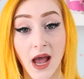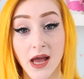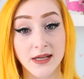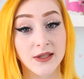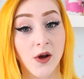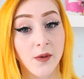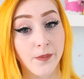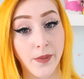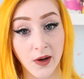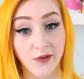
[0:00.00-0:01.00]
And it's
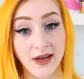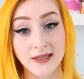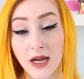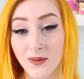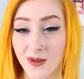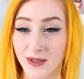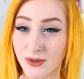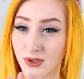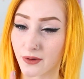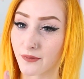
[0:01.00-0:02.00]
called buck grease. I will
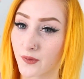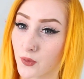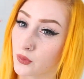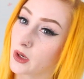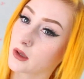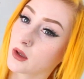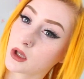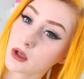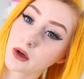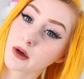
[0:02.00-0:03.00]
insert a photo like
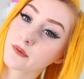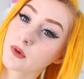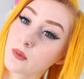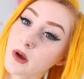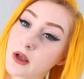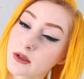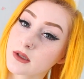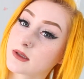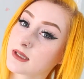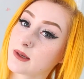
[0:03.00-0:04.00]
here if you want
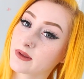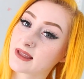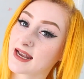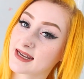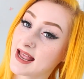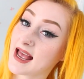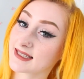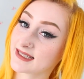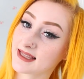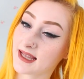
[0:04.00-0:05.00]
to see what that
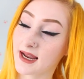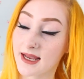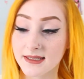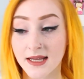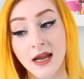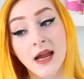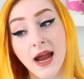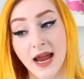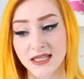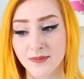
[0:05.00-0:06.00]
nasty thing is.
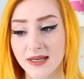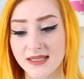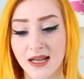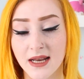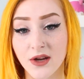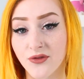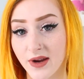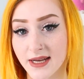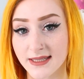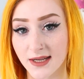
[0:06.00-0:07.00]
It's basically
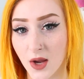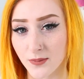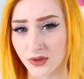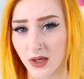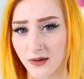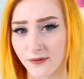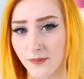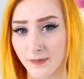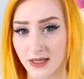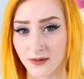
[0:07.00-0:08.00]
grease that comes out
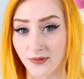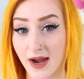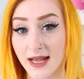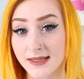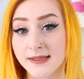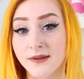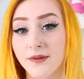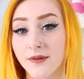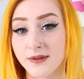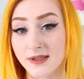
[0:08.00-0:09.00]
of male rats'
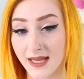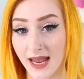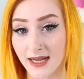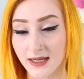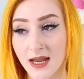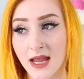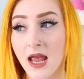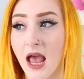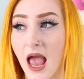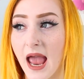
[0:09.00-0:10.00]
skin,
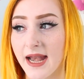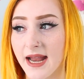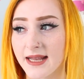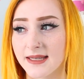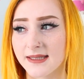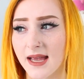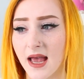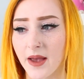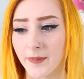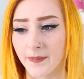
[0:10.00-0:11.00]
and it's
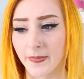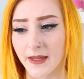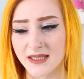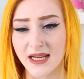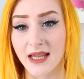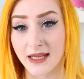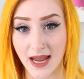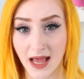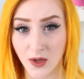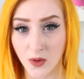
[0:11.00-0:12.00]
um it's like a
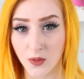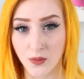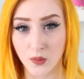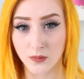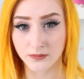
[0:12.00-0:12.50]
yellow